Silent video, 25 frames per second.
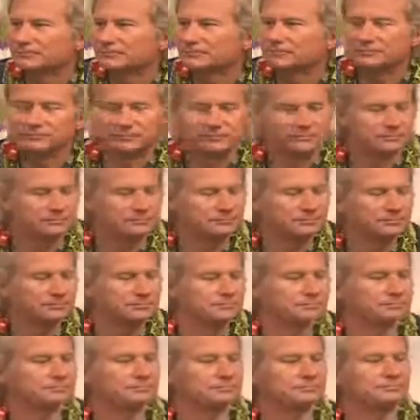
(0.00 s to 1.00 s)
a, good one,
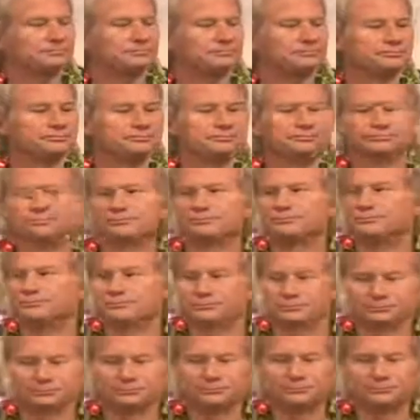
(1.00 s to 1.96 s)
and uh,